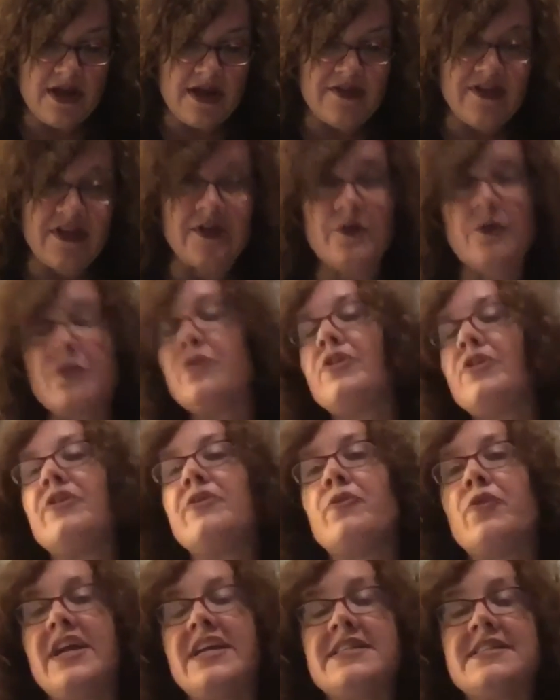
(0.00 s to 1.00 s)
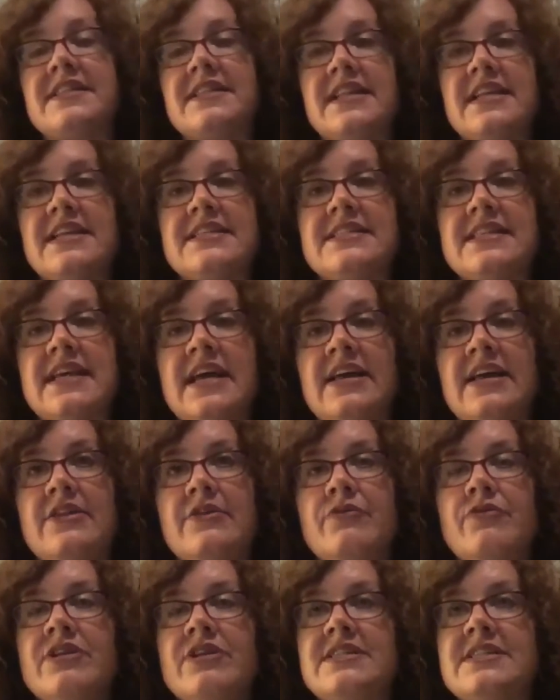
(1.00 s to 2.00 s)
The ways that they said
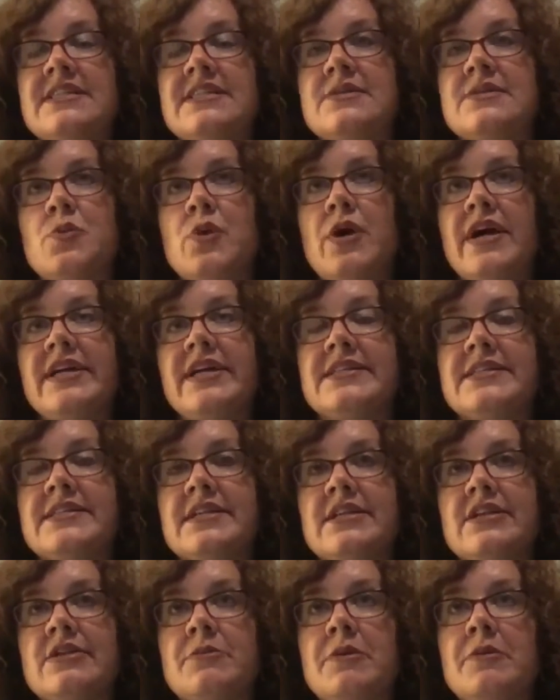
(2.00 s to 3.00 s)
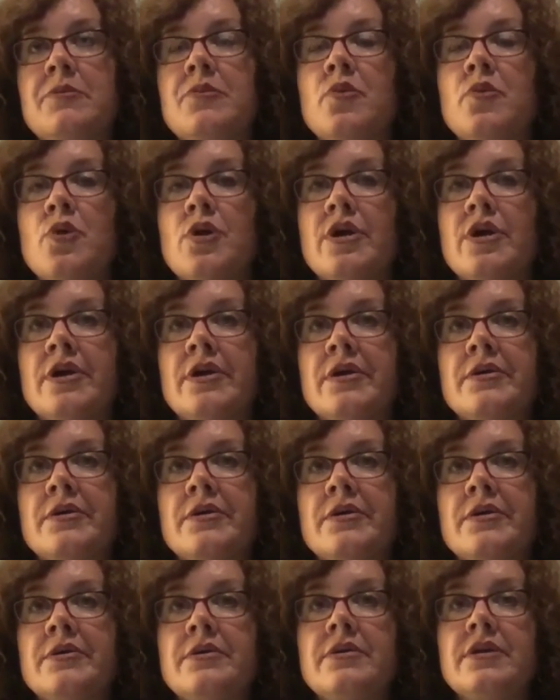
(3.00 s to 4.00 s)
the reasons why it's a little bit more
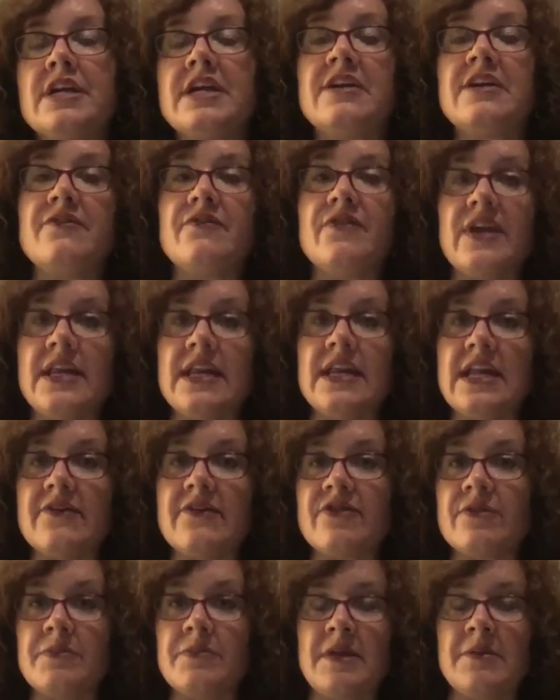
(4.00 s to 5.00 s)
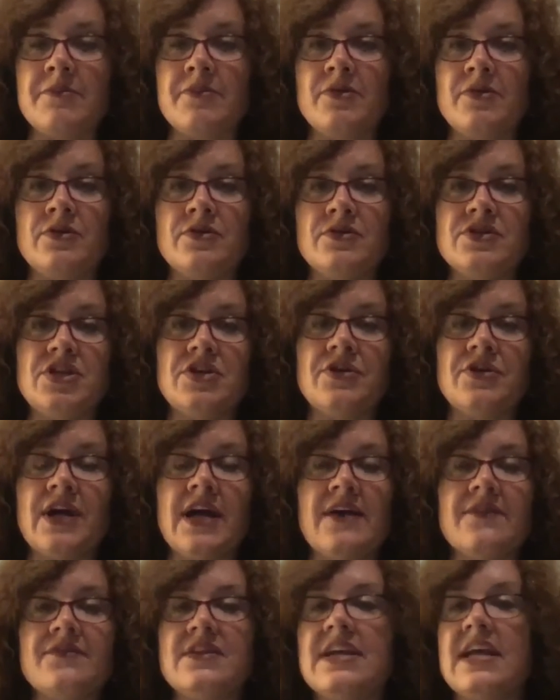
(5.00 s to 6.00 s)
convenient for people is you don't
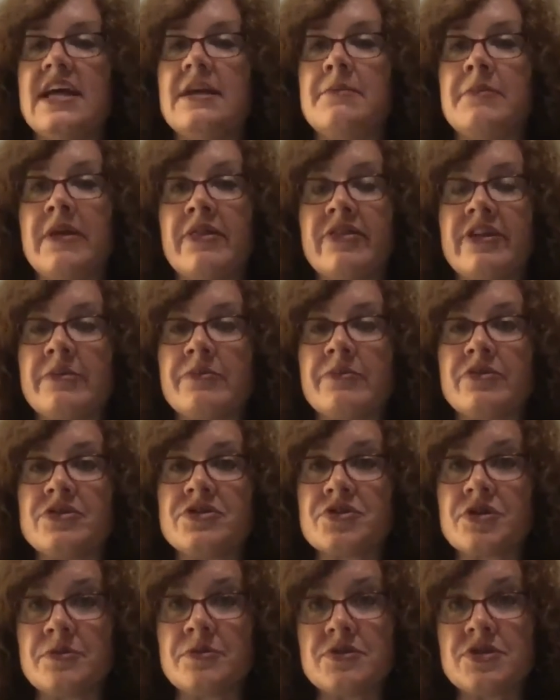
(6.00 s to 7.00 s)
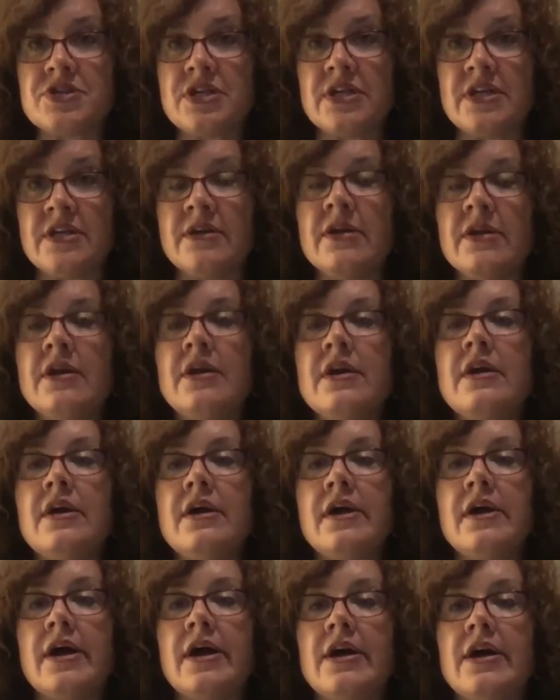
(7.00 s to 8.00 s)
have to get a monthly prescription.
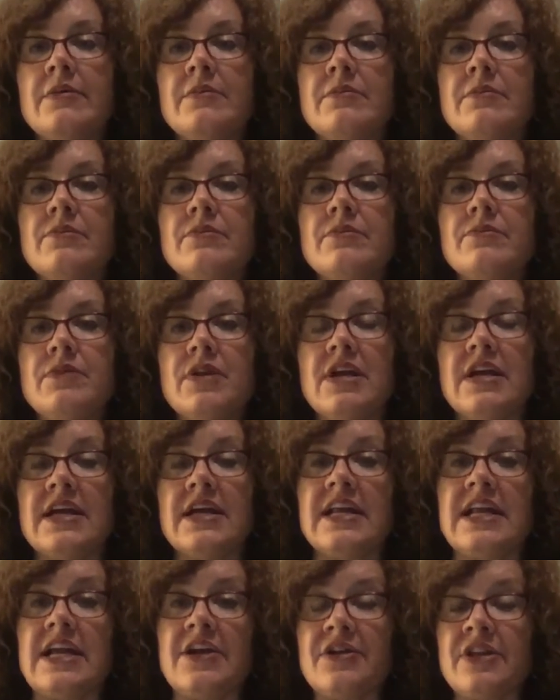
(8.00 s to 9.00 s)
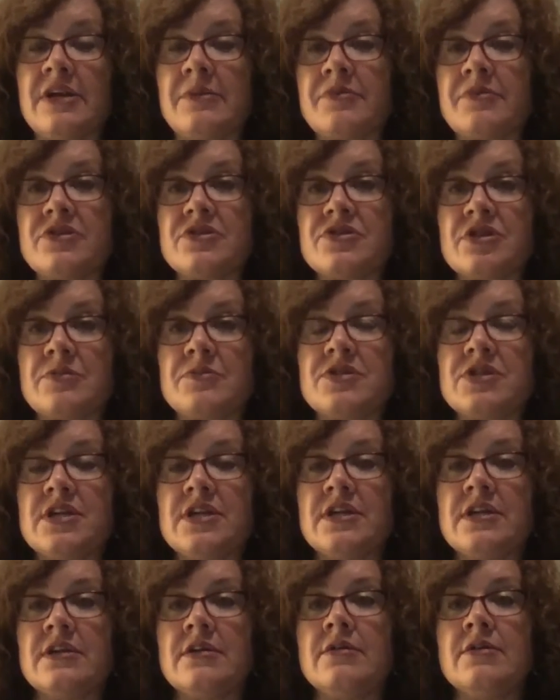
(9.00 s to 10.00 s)
You can get a yearly
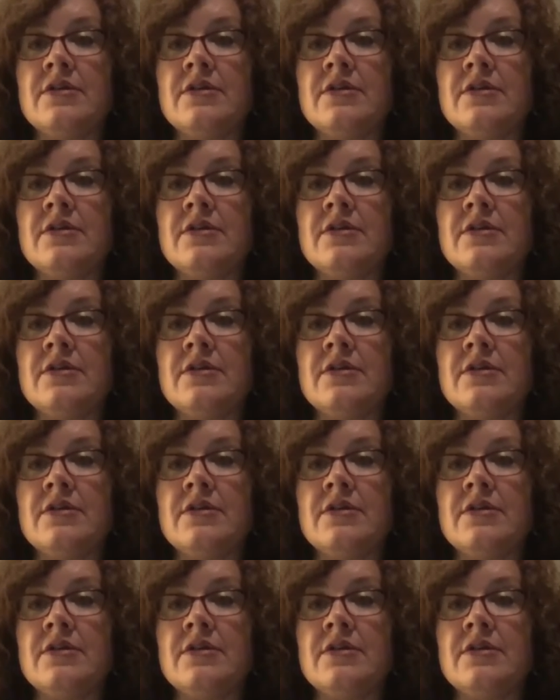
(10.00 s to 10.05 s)
prescription.